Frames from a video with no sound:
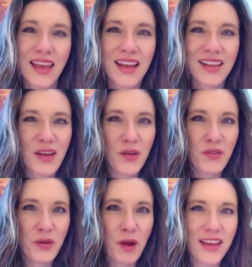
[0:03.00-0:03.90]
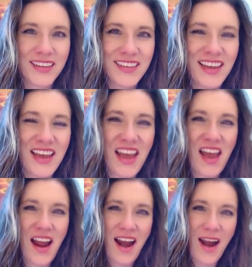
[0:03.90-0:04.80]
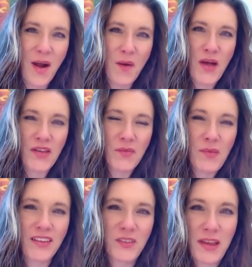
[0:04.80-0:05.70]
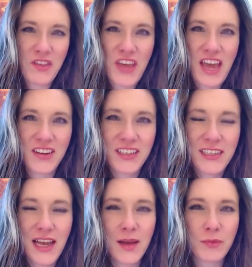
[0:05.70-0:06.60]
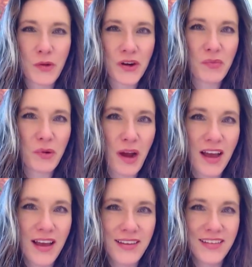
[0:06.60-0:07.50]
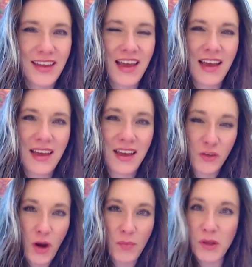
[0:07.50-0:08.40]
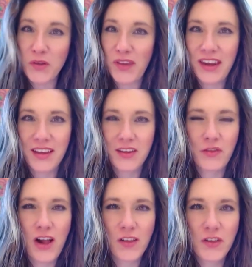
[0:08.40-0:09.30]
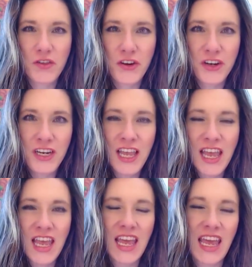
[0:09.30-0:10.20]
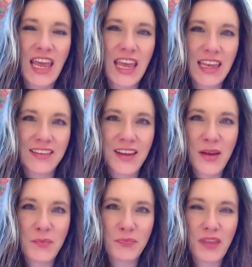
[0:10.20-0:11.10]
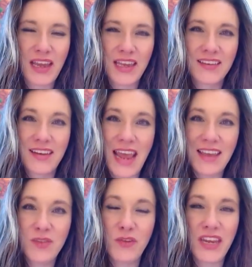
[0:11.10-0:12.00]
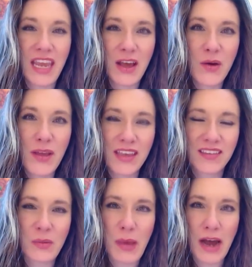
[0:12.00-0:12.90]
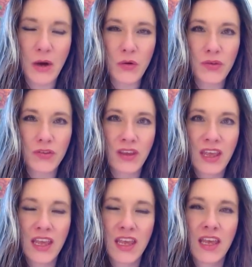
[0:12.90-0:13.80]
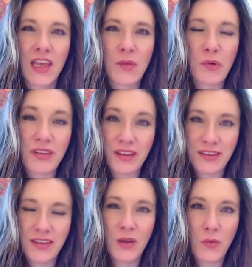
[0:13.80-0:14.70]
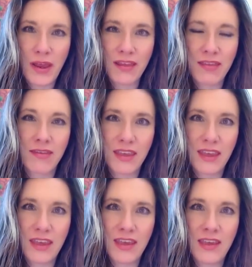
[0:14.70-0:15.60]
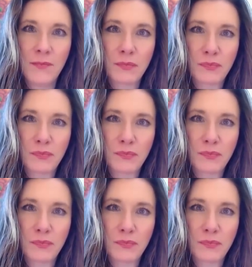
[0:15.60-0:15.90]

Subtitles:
Hello everyone, welcome back to my channel. I'm Laura Barat, a tropical Vedic astrologer, and today's video is about predicting with the